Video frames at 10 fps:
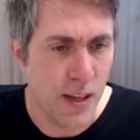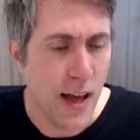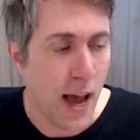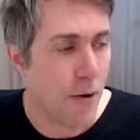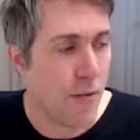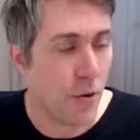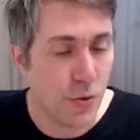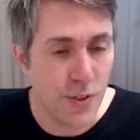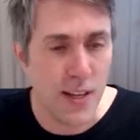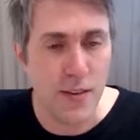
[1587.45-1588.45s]
However,
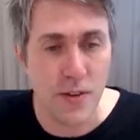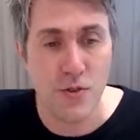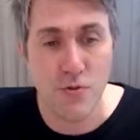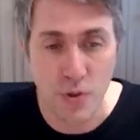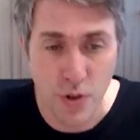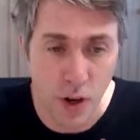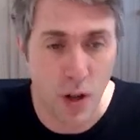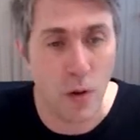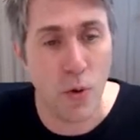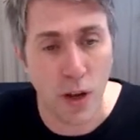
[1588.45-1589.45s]
underneath it's structured a
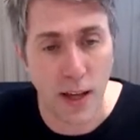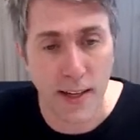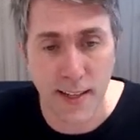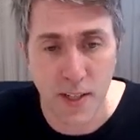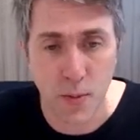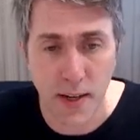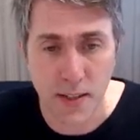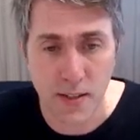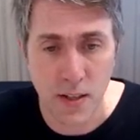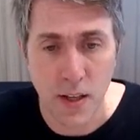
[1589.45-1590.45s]
lot more like a database.